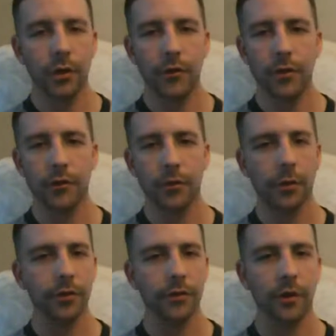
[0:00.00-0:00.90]
This has a
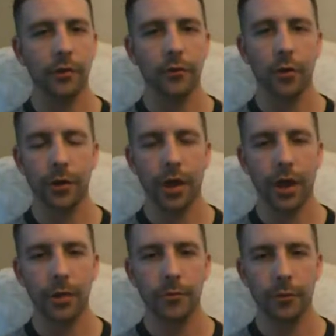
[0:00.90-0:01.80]
breakdown of all the
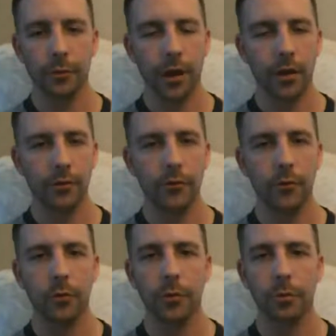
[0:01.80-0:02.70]
games and the rounds,
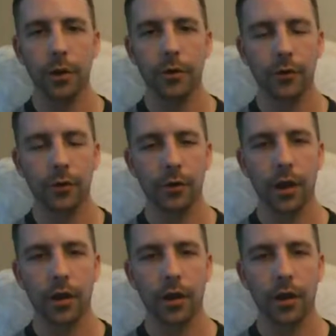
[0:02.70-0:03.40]
when the breaks are,